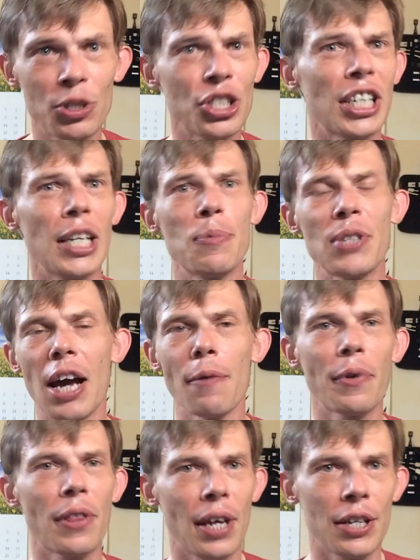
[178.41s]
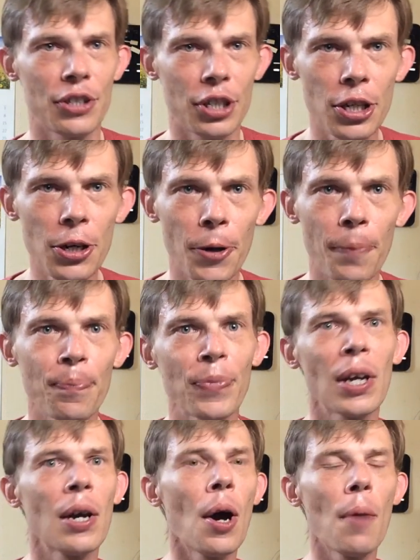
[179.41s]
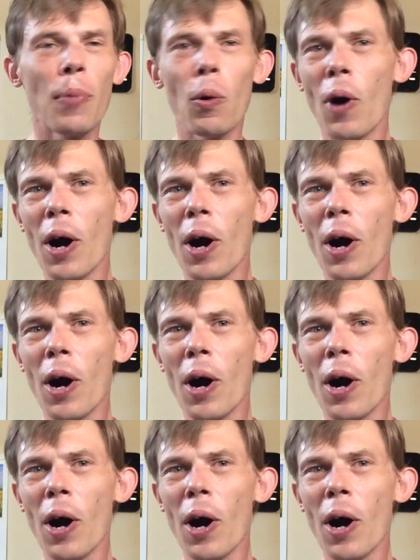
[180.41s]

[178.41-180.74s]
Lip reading: which keeps everything secure. But